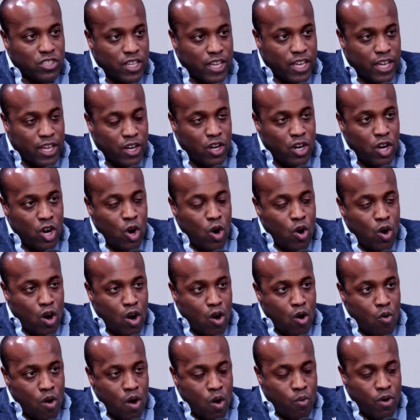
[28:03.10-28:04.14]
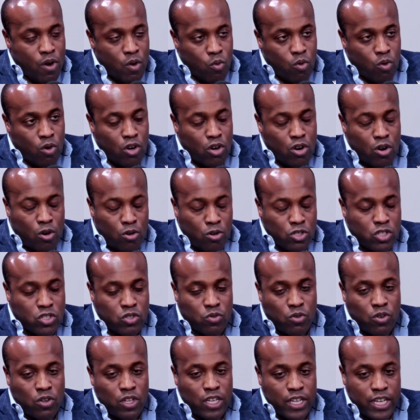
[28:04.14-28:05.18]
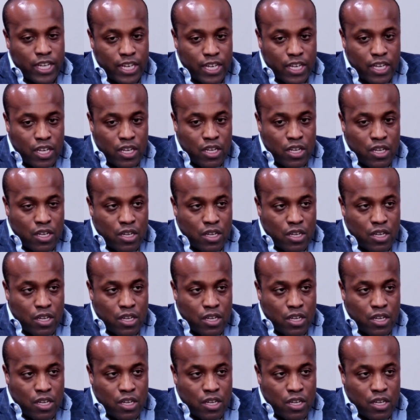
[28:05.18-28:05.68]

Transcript: said or where we were culturally,